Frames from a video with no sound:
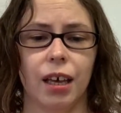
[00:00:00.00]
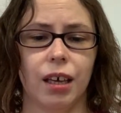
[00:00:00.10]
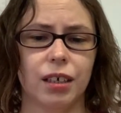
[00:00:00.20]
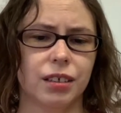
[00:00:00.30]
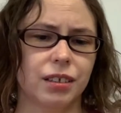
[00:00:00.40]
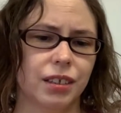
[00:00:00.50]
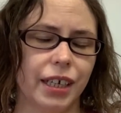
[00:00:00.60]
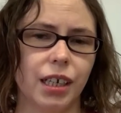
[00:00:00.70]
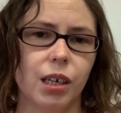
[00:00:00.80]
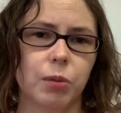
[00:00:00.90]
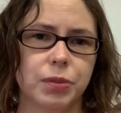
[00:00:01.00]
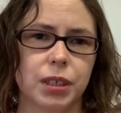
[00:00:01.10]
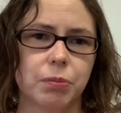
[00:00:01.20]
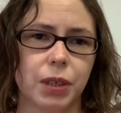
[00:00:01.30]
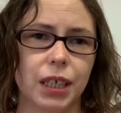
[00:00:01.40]
And that helped
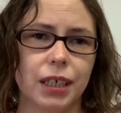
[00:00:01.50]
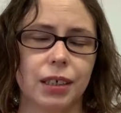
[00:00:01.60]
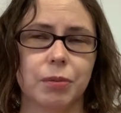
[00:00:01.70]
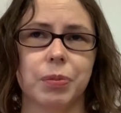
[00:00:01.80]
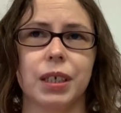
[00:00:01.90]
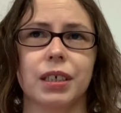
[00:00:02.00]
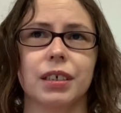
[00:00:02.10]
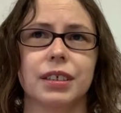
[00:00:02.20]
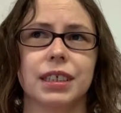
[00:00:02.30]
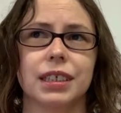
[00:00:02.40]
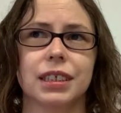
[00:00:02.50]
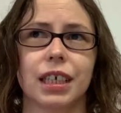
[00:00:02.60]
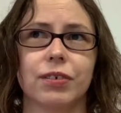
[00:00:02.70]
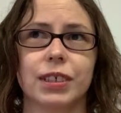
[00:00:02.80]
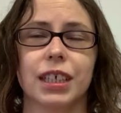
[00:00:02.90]
a bit, but since
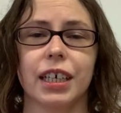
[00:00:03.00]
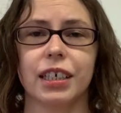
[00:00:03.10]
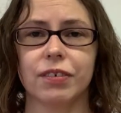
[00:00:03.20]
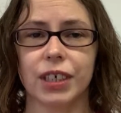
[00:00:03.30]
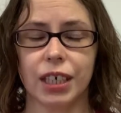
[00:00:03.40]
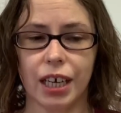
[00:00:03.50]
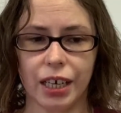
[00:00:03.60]
I was kind of in